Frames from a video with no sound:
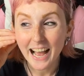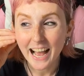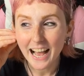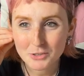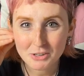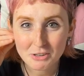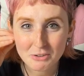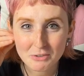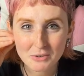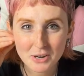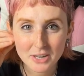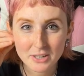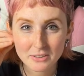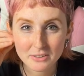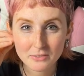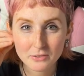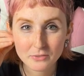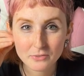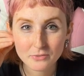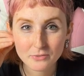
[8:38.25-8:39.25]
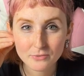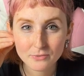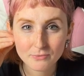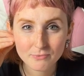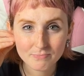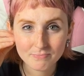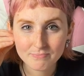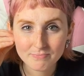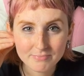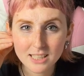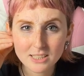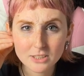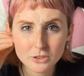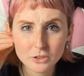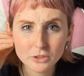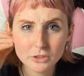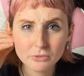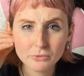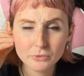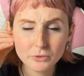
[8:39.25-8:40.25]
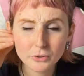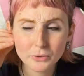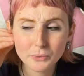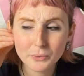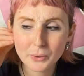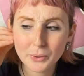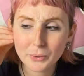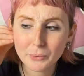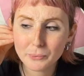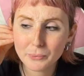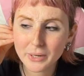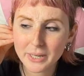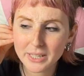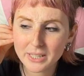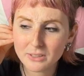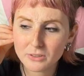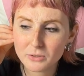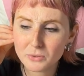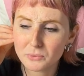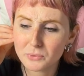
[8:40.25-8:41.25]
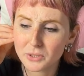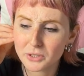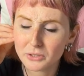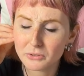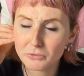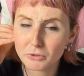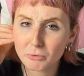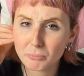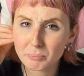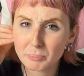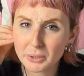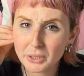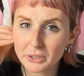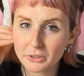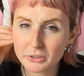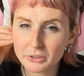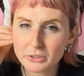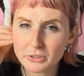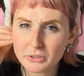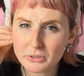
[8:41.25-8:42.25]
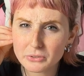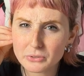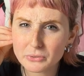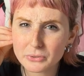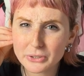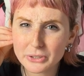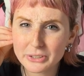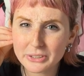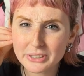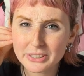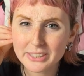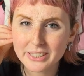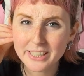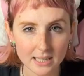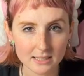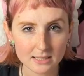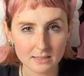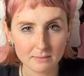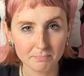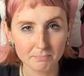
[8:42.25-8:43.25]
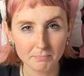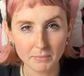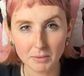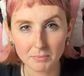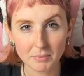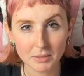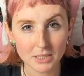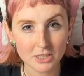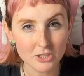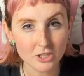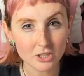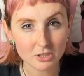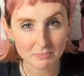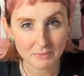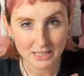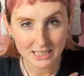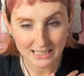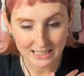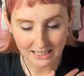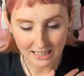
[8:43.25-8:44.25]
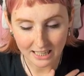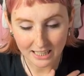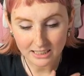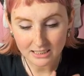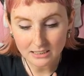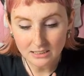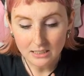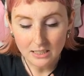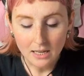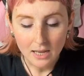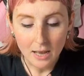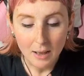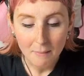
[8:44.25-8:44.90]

Try to write as if you were writing to one of your peers, or that may be just my style,